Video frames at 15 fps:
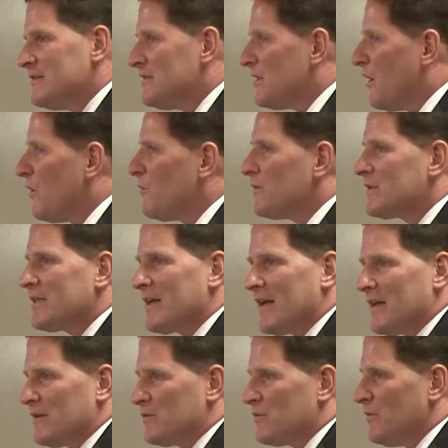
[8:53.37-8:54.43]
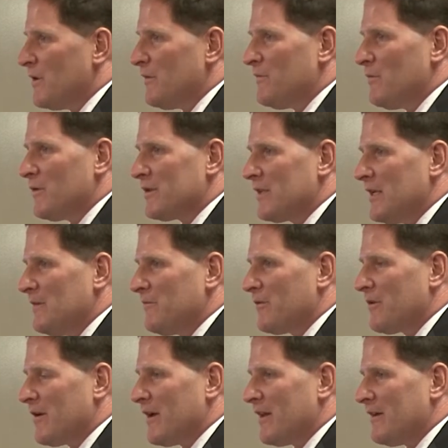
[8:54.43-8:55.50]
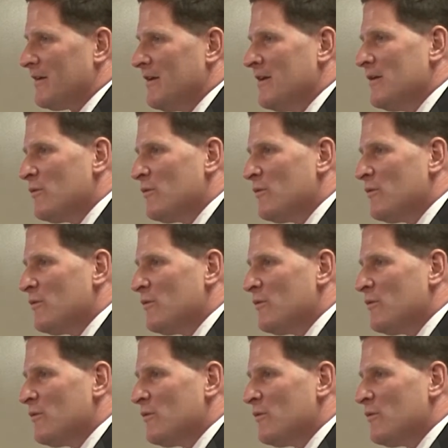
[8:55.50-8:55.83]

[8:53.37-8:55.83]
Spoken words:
don't take 2014 for granted.